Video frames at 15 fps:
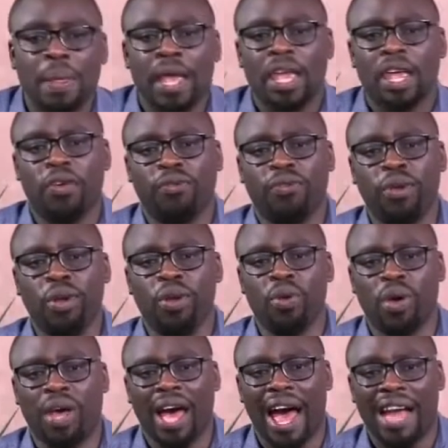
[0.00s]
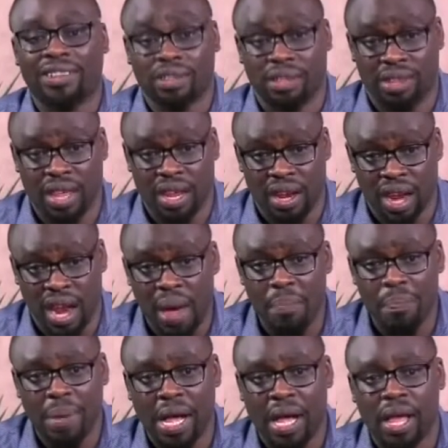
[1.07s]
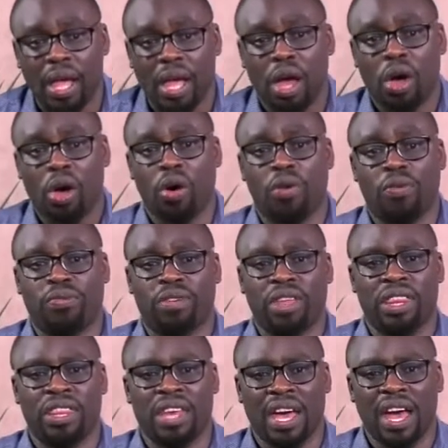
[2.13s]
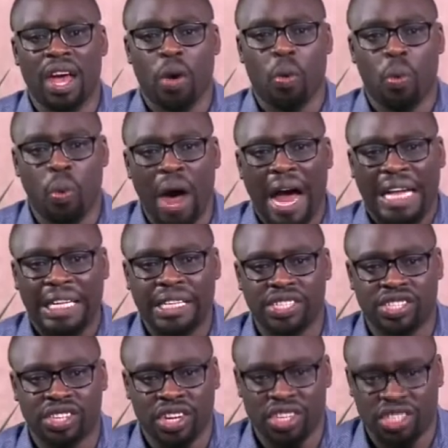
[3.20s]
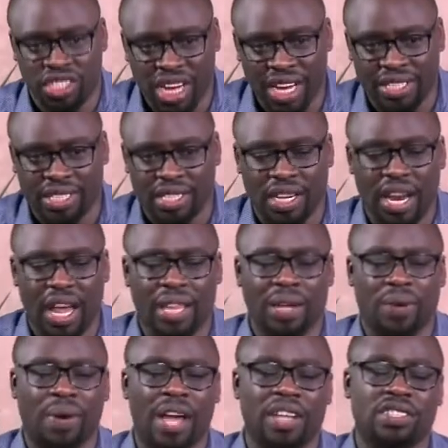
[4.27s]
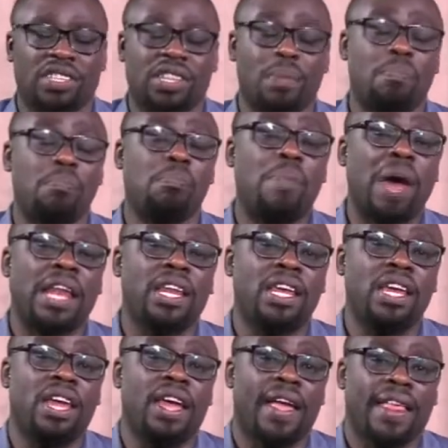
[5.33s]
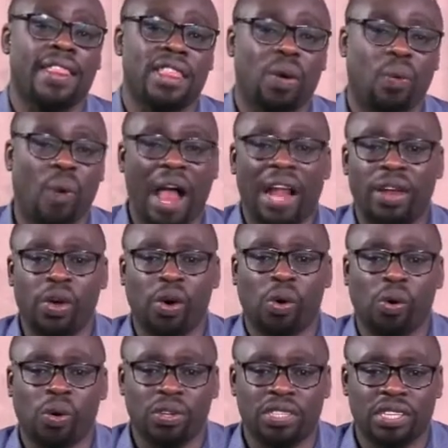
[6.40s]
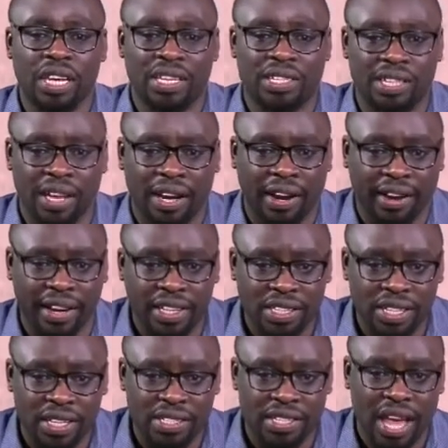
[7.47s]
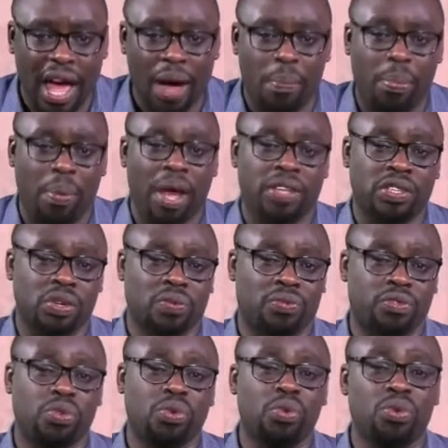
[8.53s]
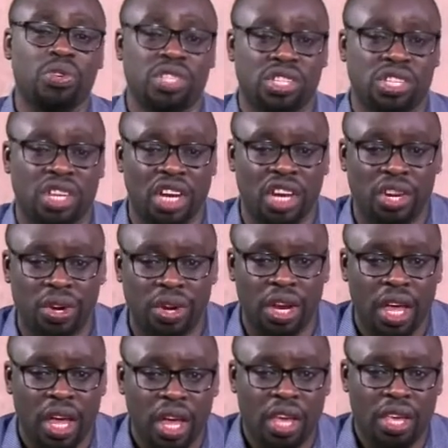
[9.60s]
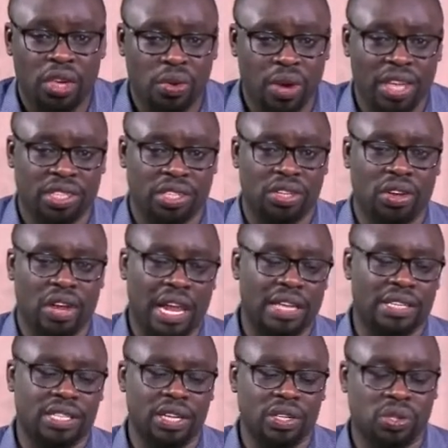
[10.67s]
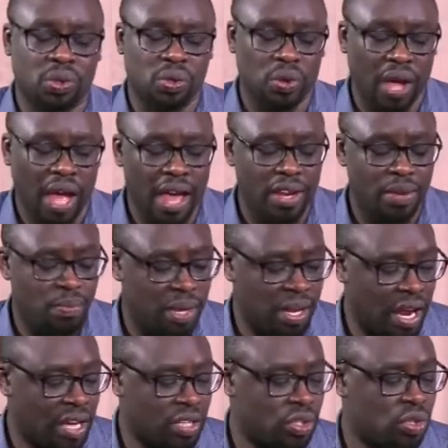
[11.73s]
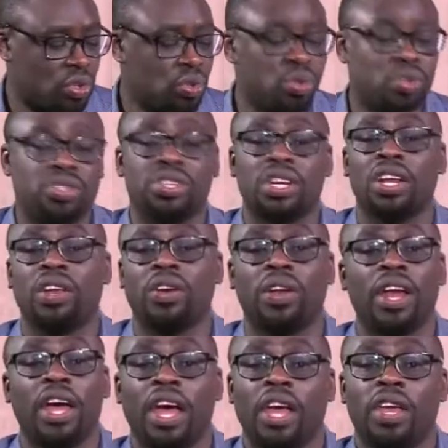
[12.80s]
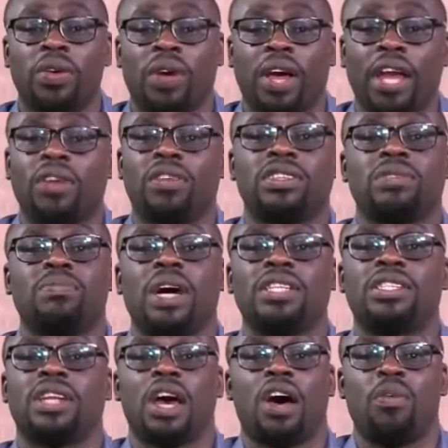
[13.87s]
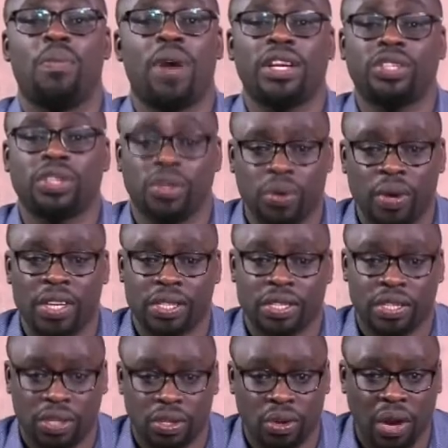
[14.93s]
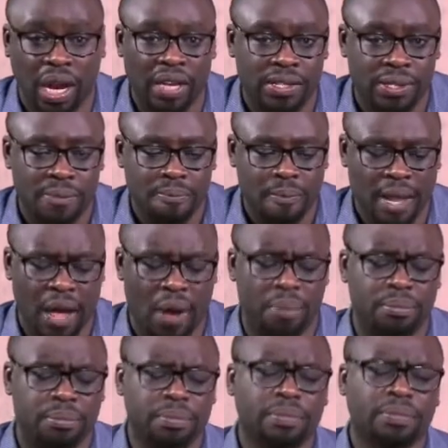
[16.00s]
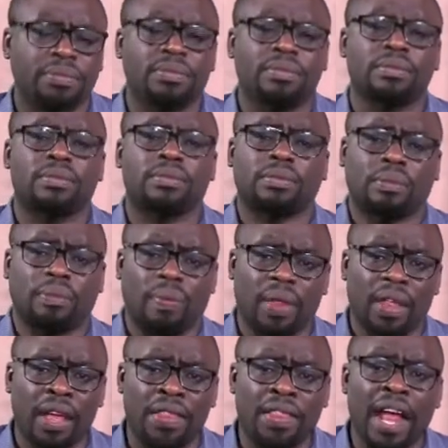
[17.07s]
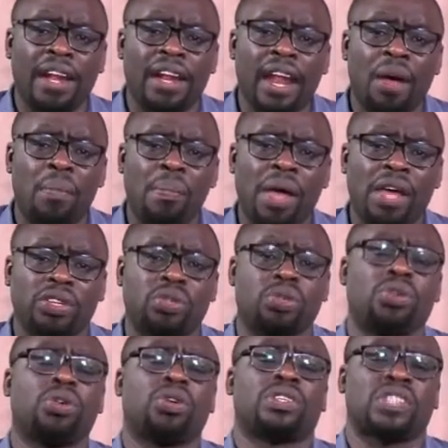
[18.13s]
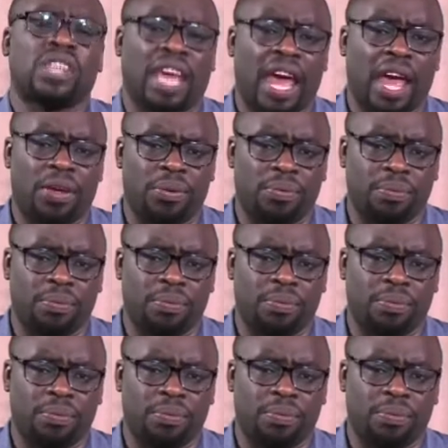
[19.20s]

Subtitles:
if you look at the number of the world's debt, in other words, the money the world owes, it reaches upwards of $2 trillion US dollars. Yes, you heard me right, 2 trillion. You cannot imagine how much US dollars. Now, that number should not scare you.